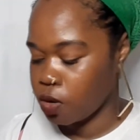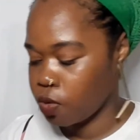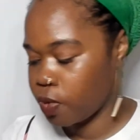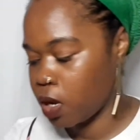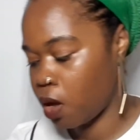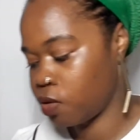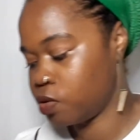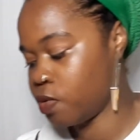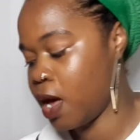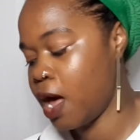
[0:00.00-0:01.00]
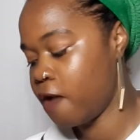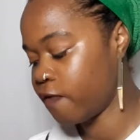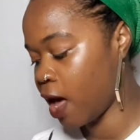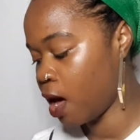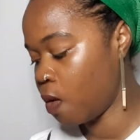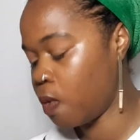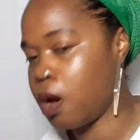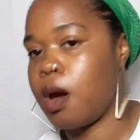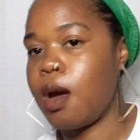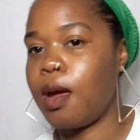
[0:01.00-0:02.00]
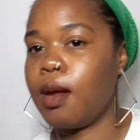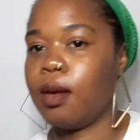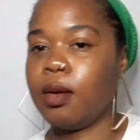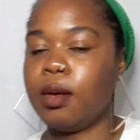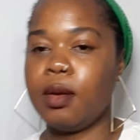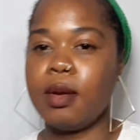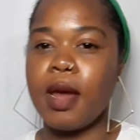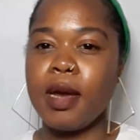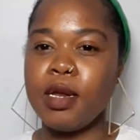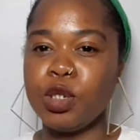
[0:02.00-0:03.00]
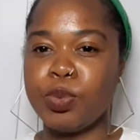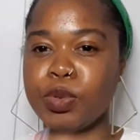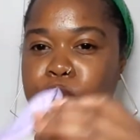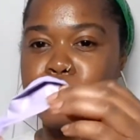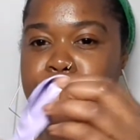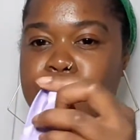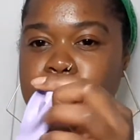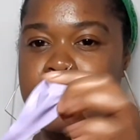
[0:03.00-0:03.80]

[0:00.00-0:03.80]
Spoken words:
We also have our 9-inch balloons.